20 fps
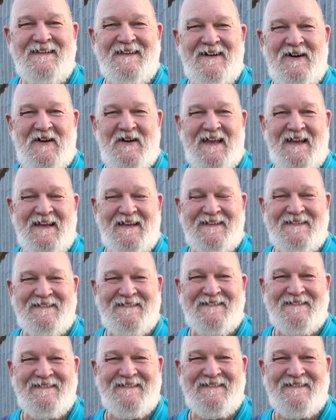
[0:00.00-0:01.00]
Okay.
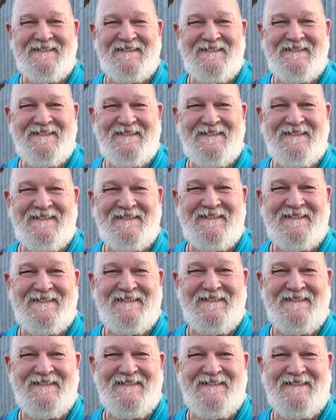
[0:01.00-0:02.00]
And that means
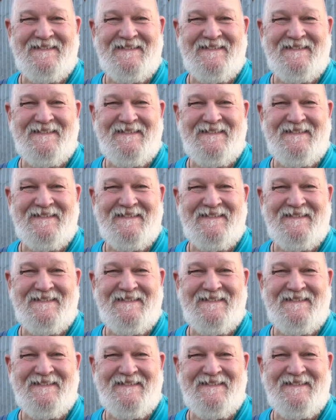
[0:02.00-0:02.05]
that